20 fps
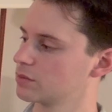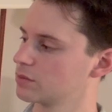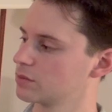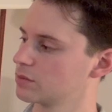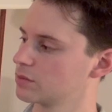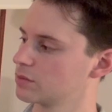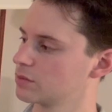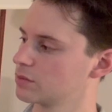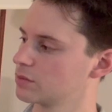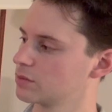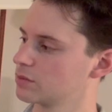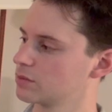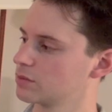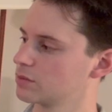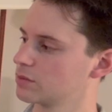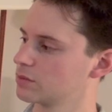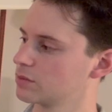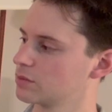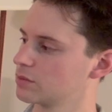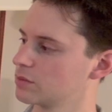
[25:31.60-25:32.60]

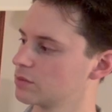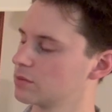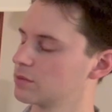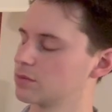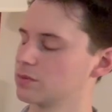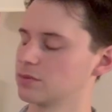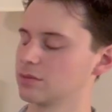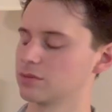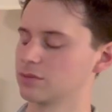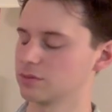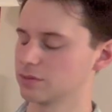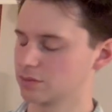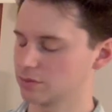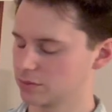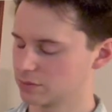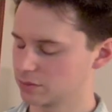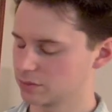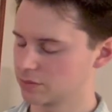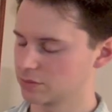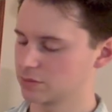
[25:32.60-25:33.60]

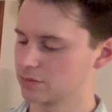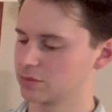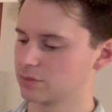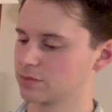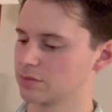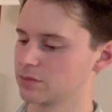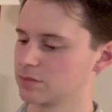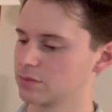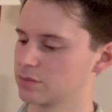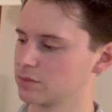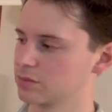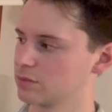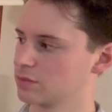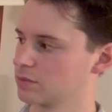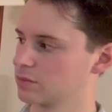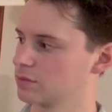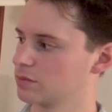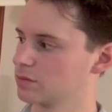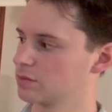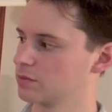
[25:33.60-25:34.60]

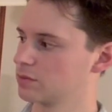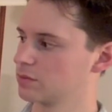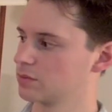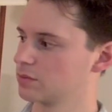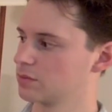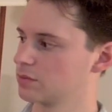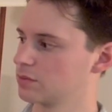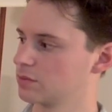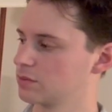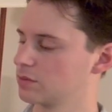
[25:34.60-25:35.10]
No words are spoken by the person on screen.